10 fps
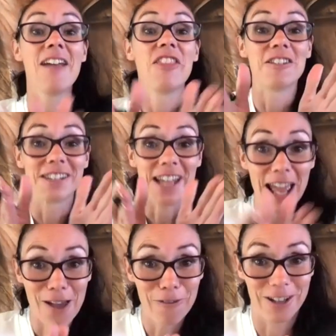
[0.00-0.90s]
There is
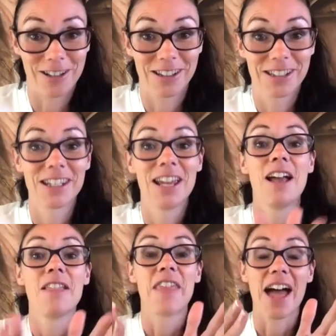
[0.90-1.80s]
evidence
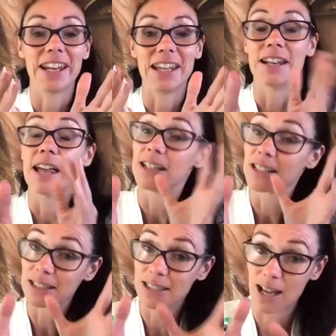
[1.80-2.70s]
that in, and
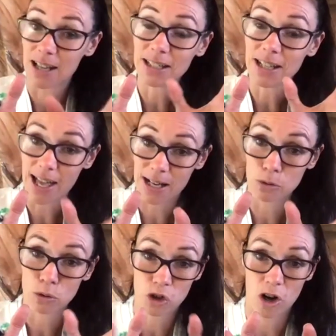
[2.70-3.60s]
it's done in
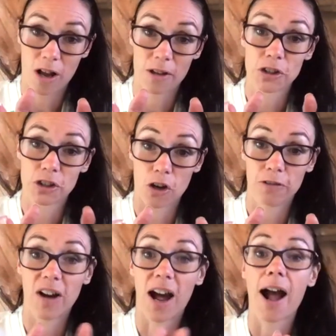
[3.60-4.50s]
animal trials so
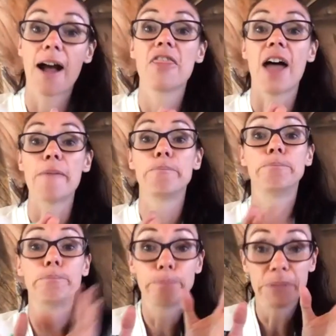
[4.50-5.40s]
far, that
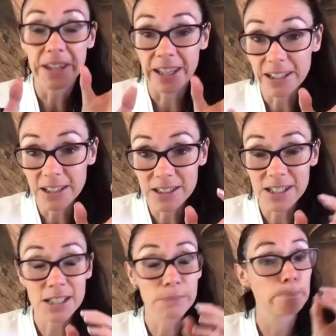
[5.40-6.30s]
kidney
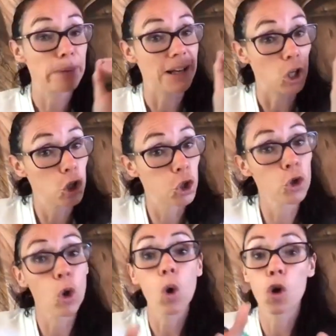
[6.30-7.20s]
disease, being
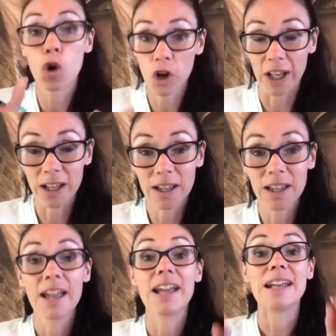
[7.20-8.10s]
acute or chronic,
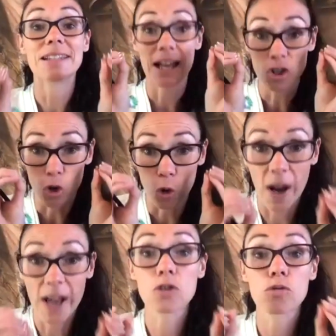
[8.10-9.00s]
is a
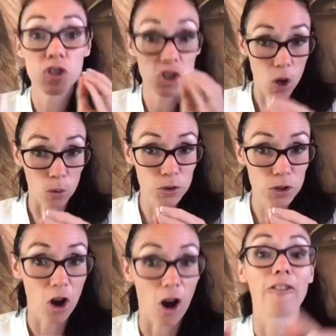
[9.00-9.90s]
direct result
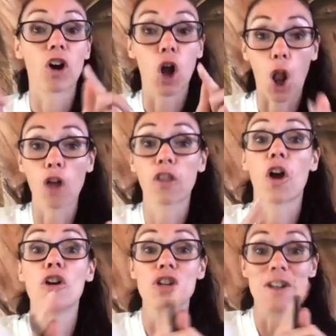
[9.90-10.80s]
of a
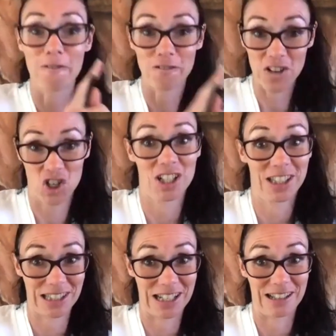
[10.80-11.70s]
klotho
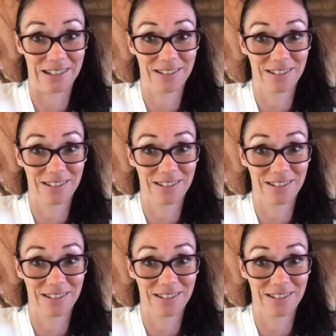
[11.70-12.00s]
deficiency.